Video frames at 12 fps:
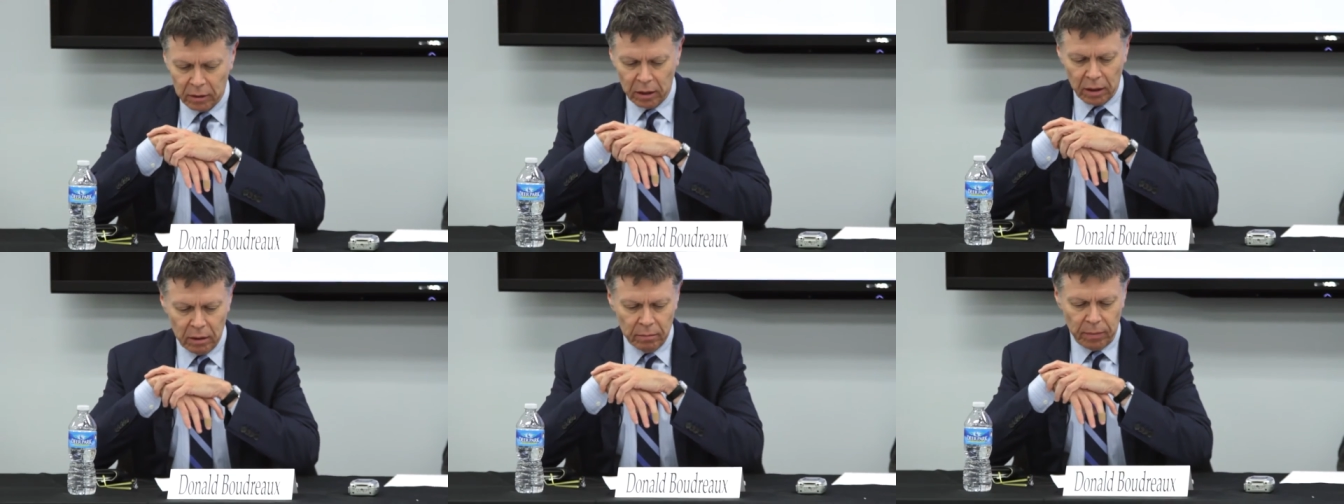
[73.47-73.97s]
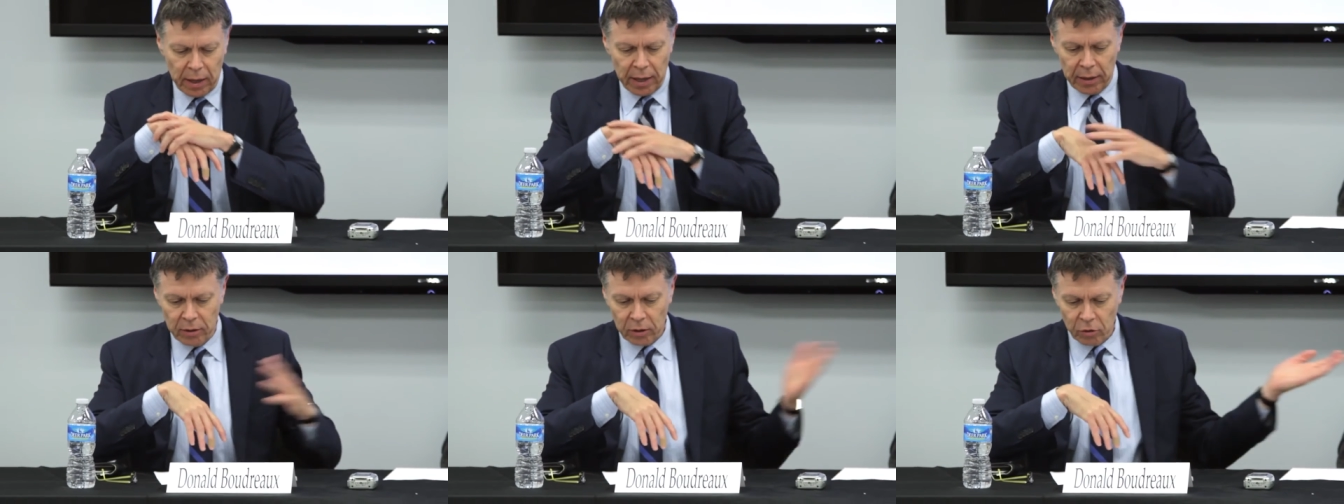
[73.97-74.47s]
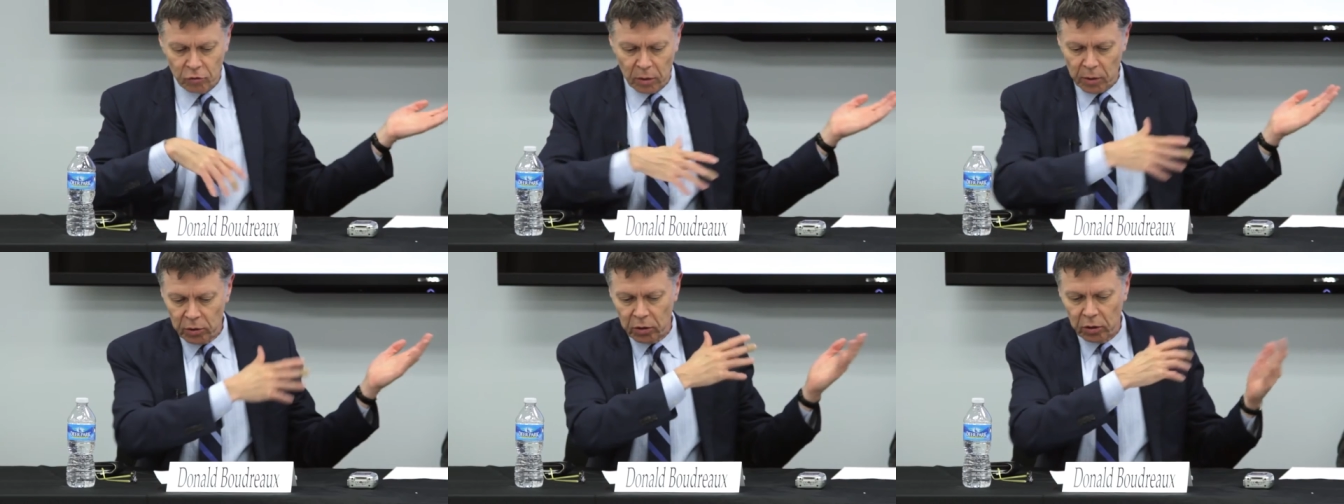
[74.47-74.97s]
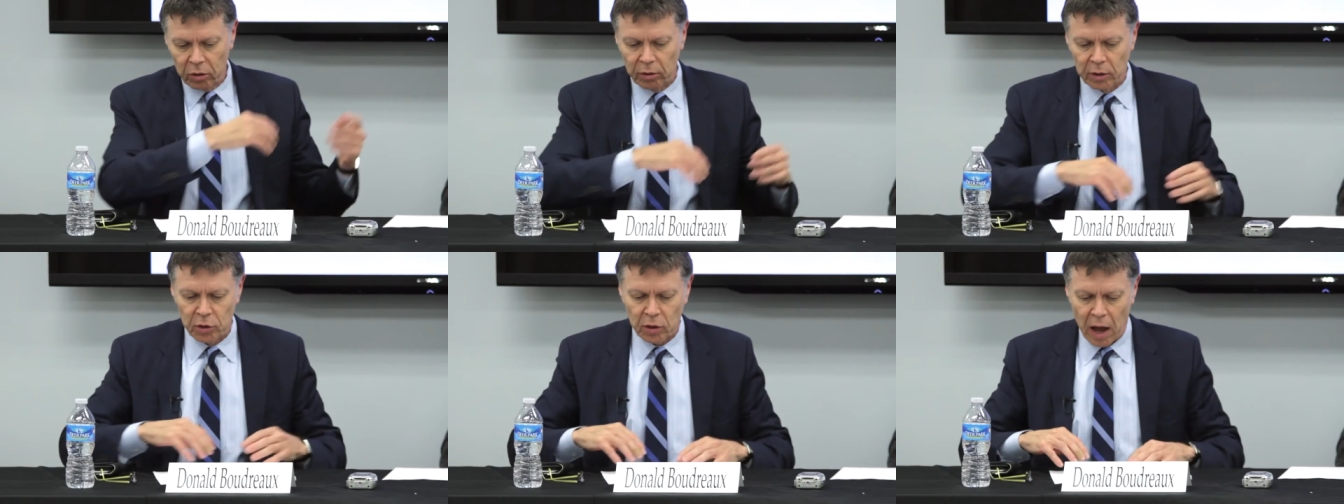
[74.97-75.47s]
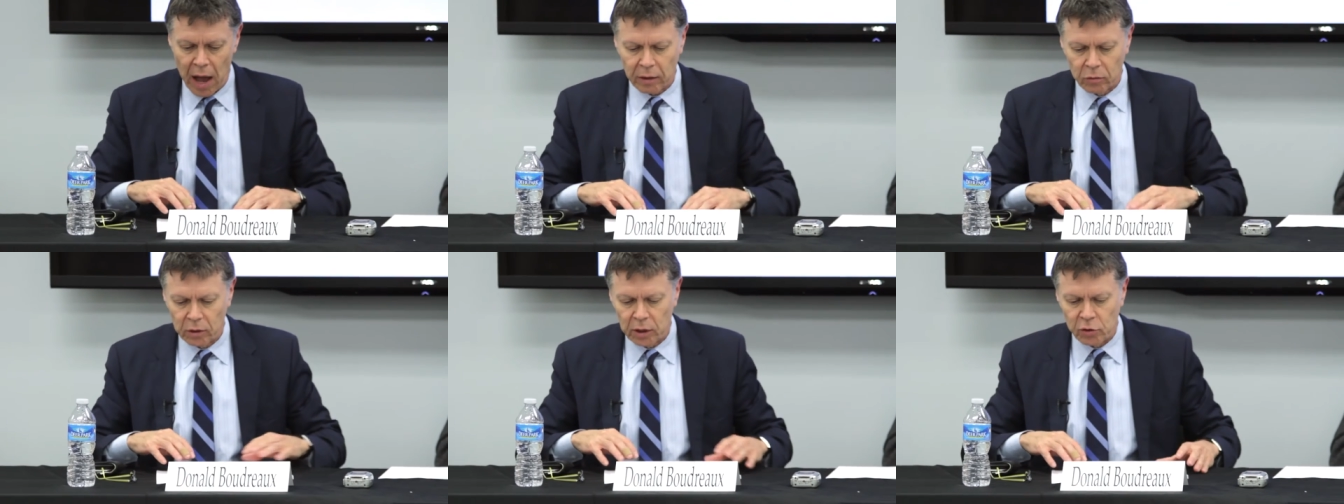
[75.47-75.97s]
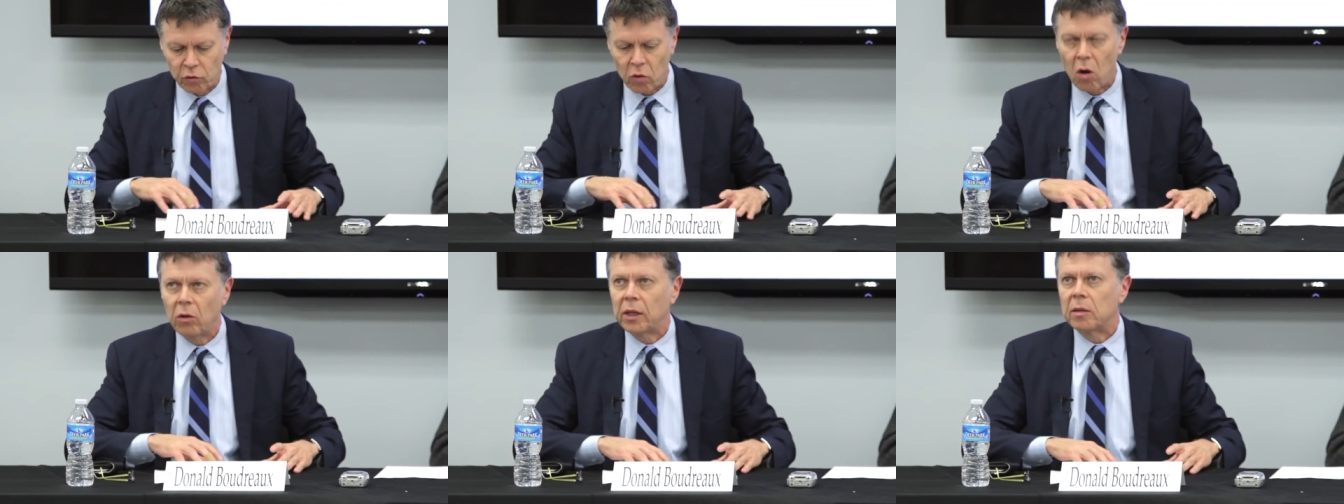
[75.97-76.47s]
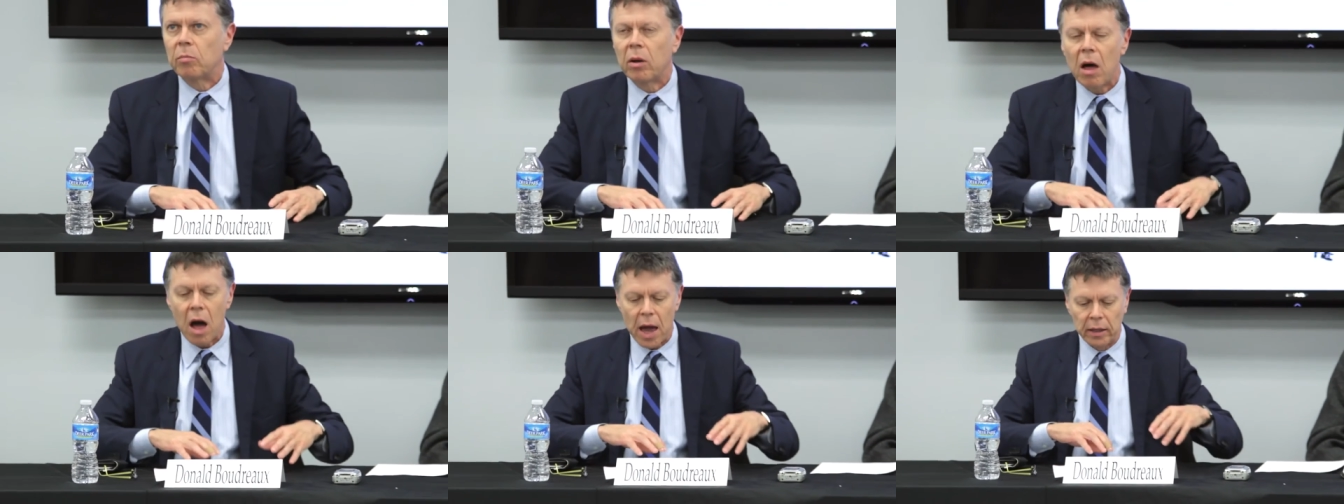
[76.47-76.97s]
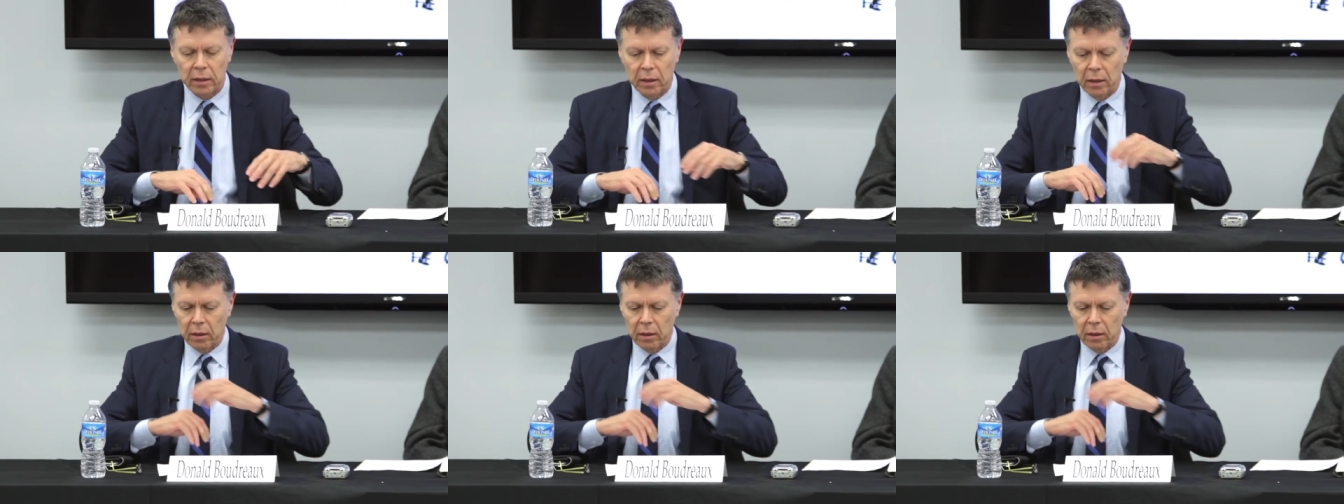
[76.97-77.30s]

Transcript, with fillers: uh, by the contributors, including Scott, or at least strongly implied